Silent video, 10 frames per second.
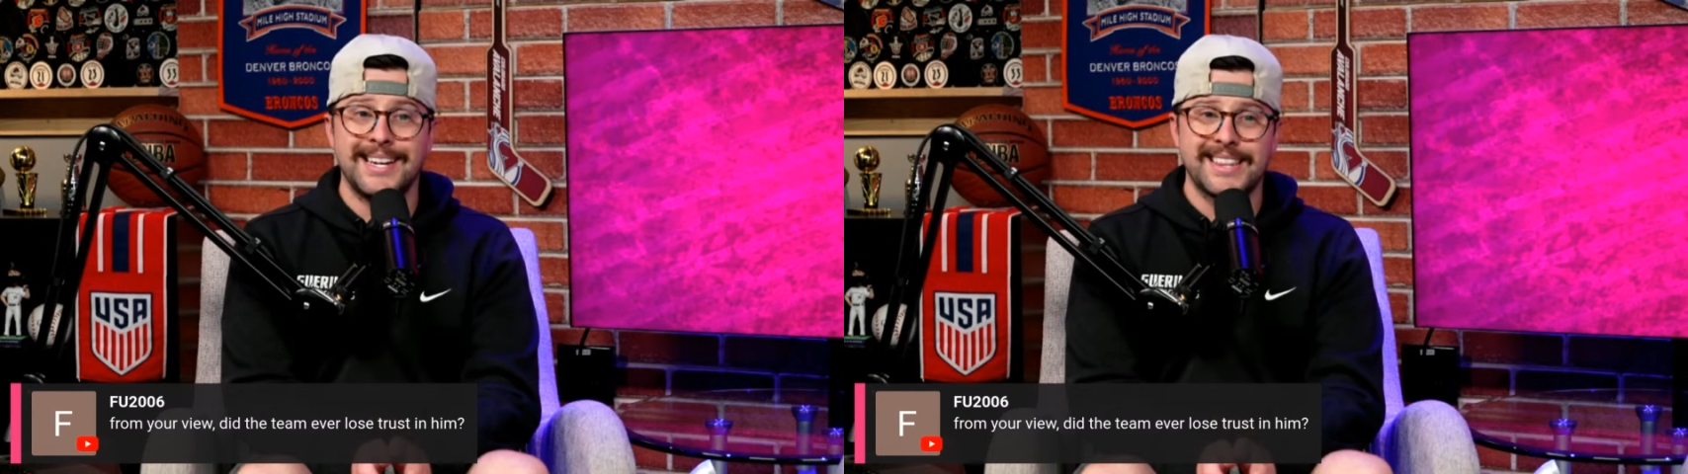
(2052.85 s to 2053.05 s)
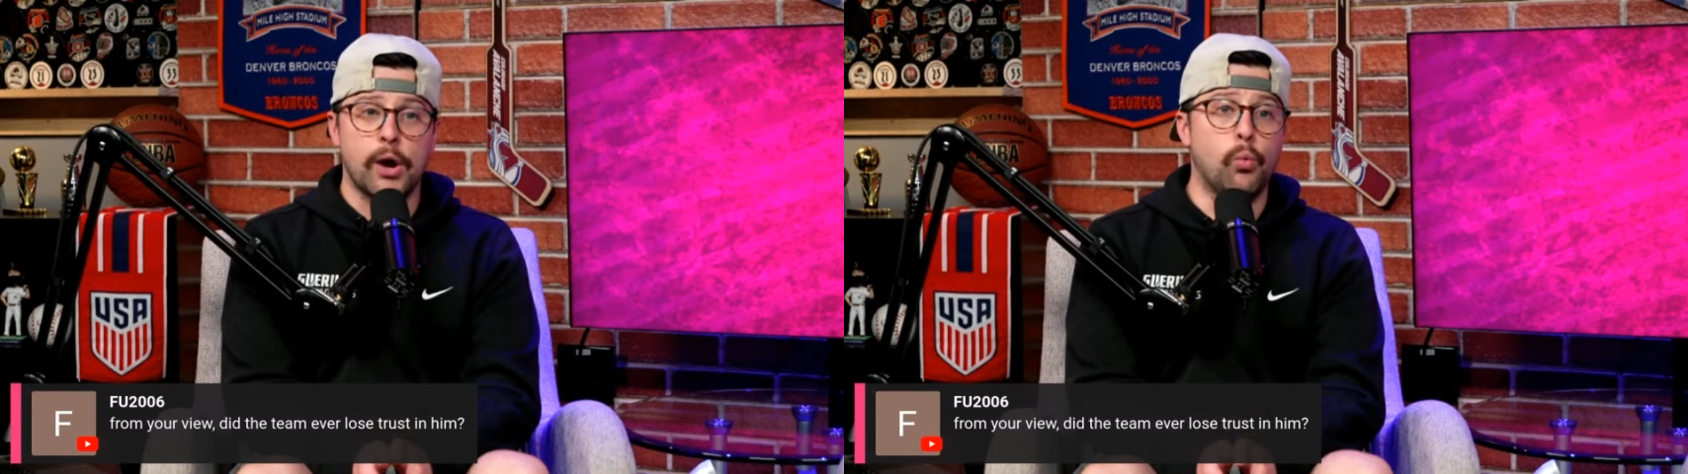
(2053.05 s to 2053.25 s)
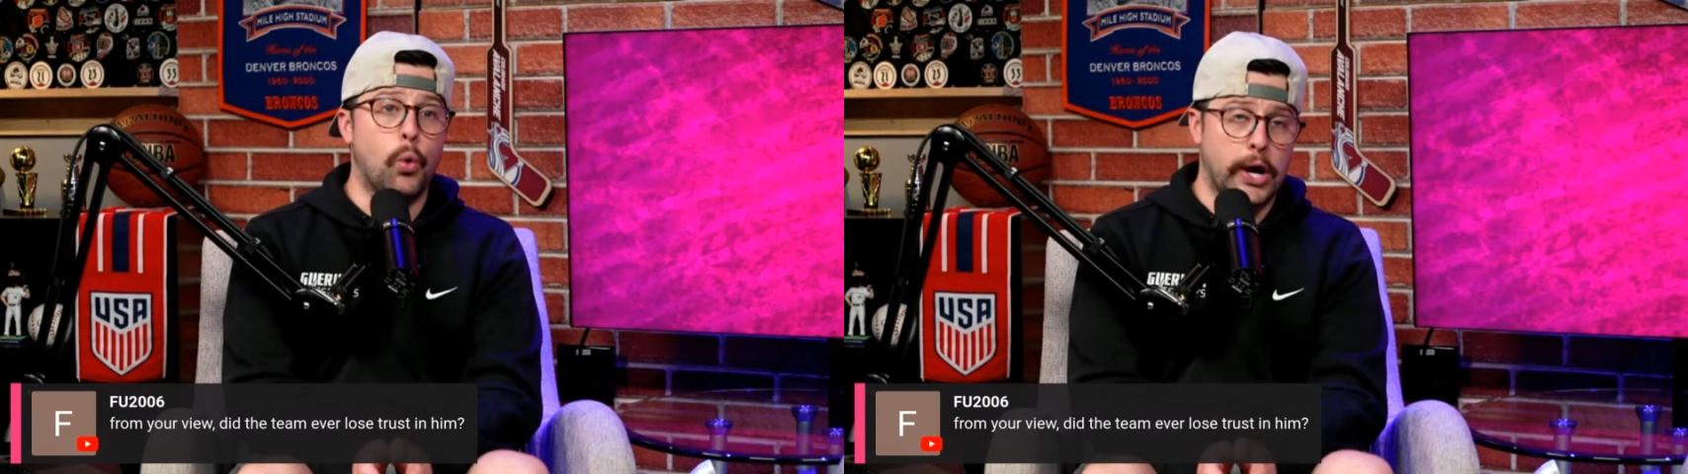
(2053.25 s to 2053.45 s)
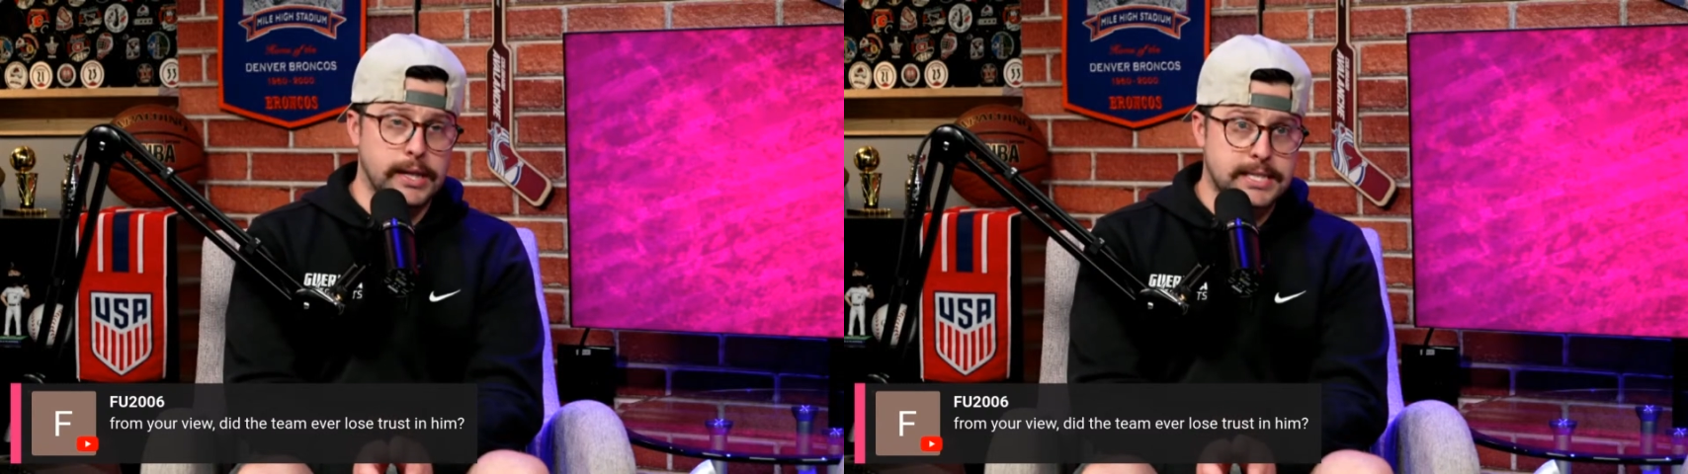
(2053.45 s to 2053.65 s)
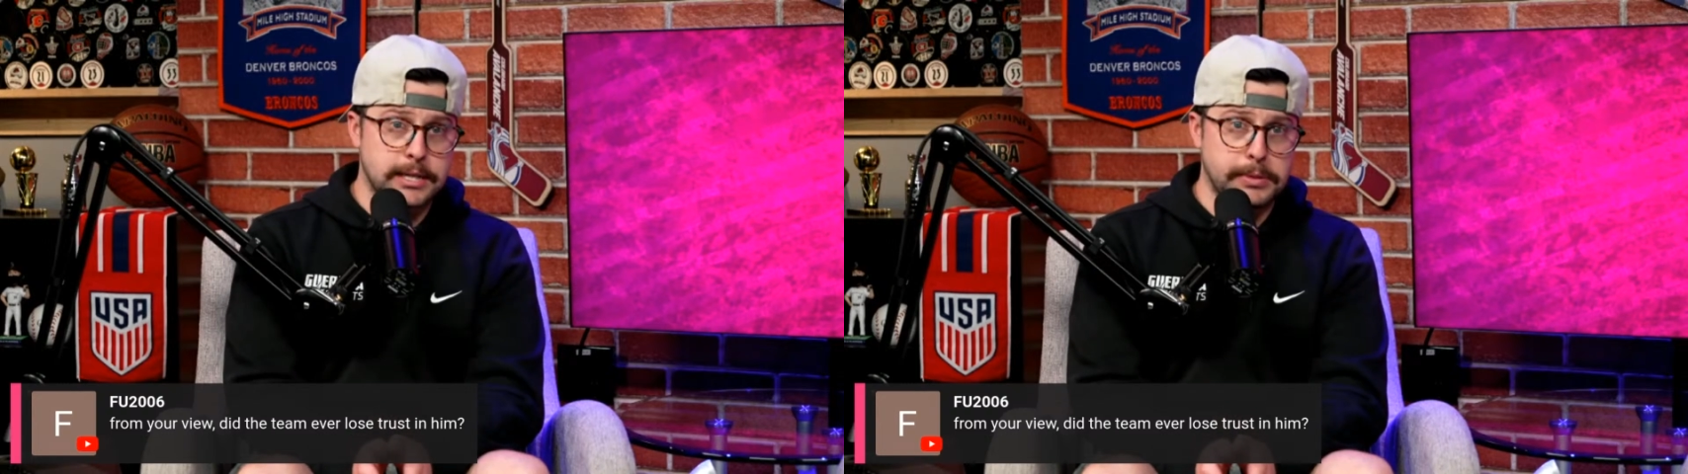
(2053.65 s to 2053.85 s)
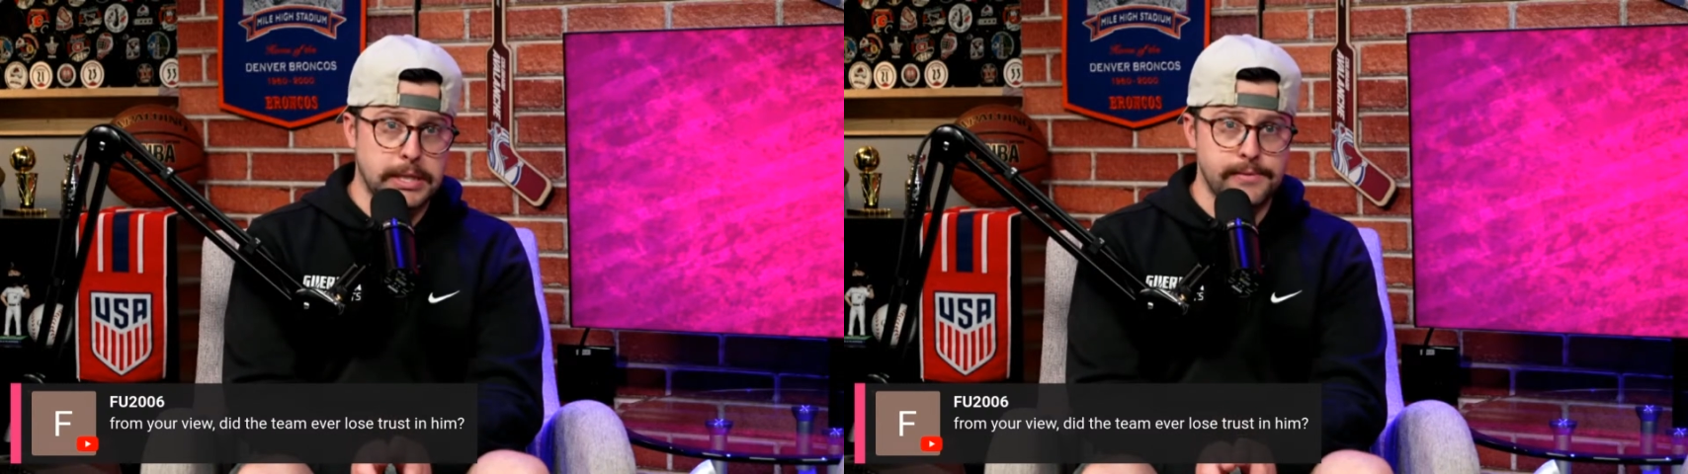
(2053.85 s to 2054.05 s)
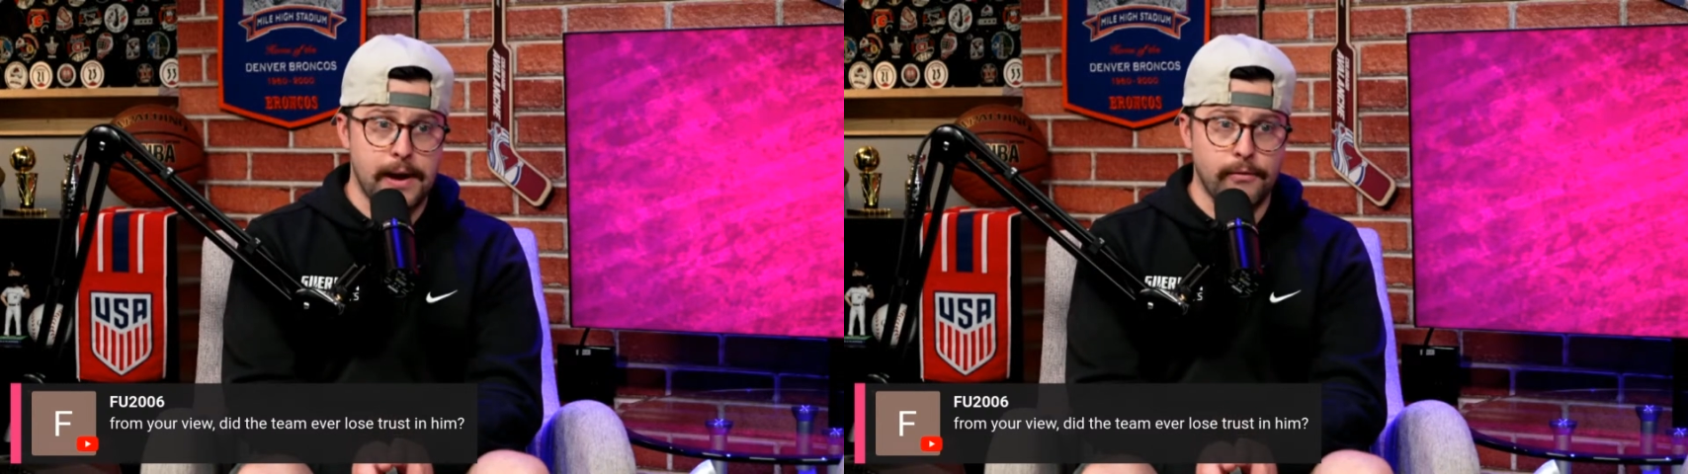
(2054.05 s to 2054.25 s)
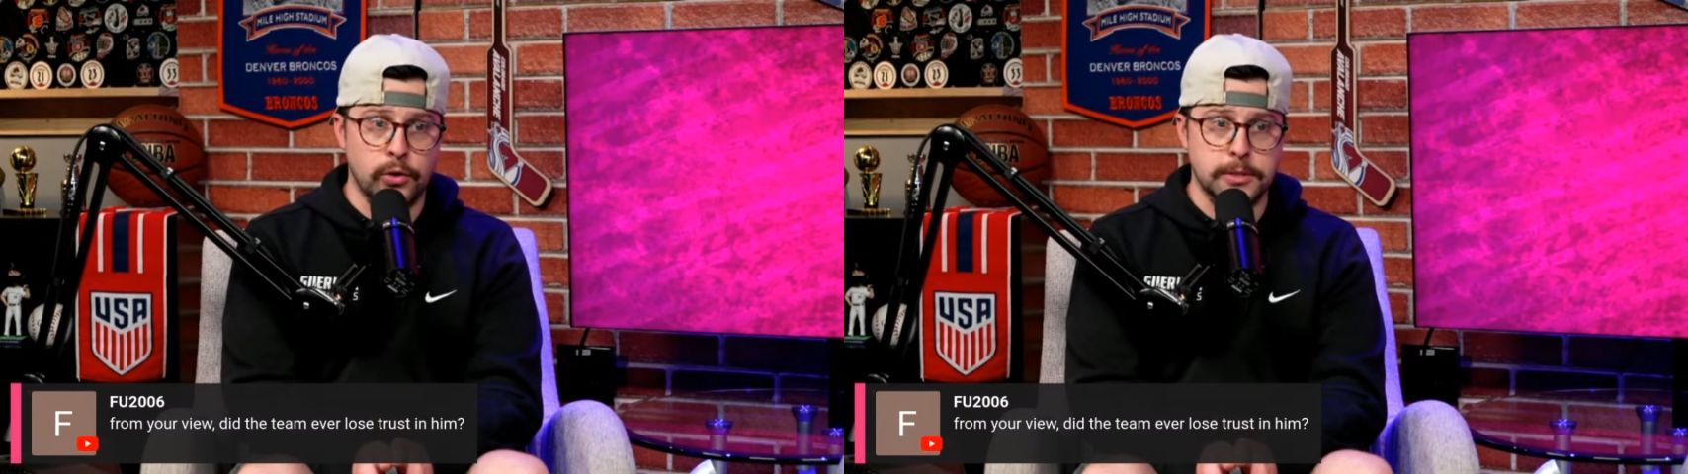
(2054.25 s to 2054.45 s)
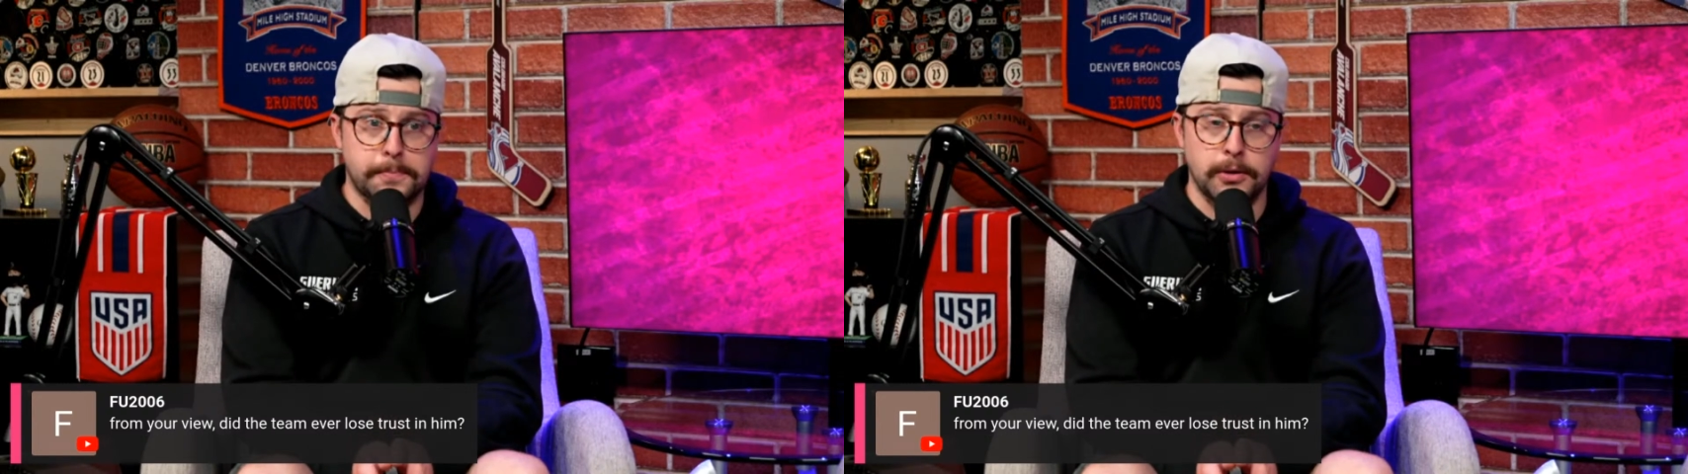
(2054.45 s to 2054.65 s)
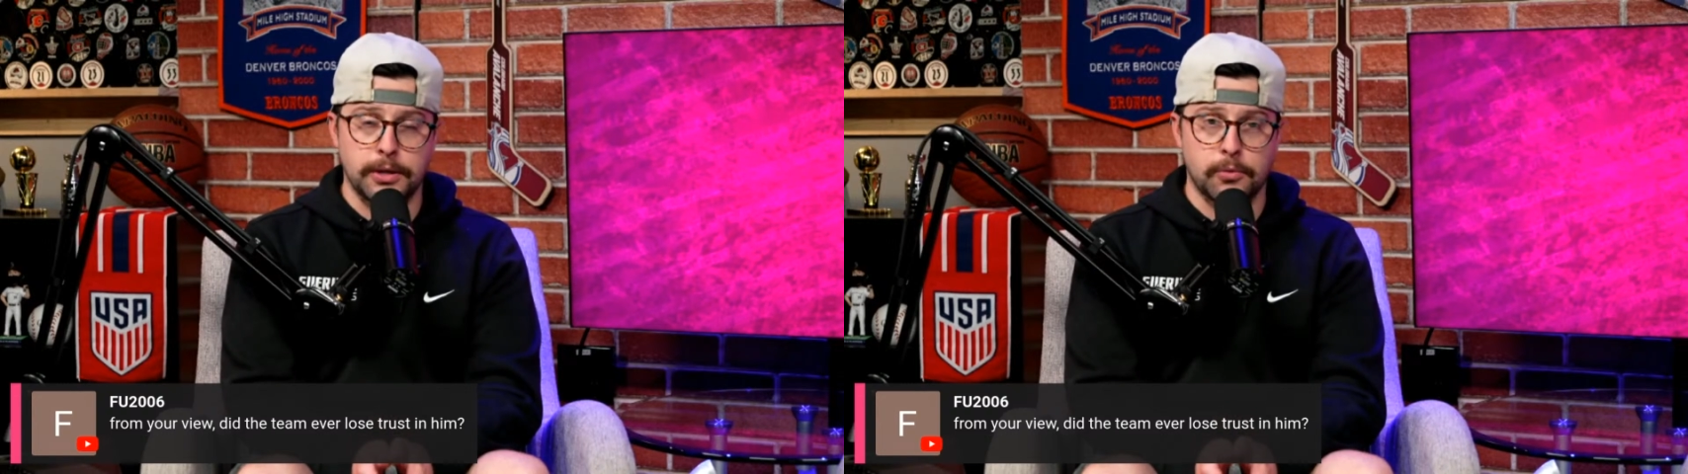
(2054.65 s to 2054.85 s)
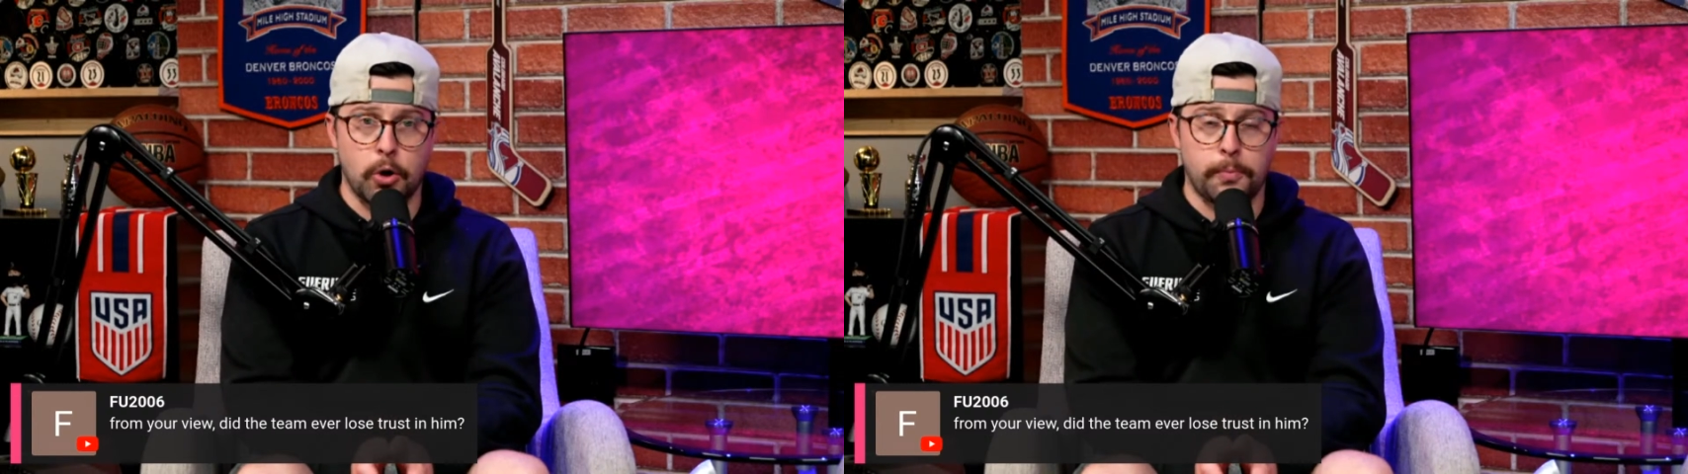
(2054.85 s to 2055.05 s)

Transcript: that wants to believe everyone's pulling the rope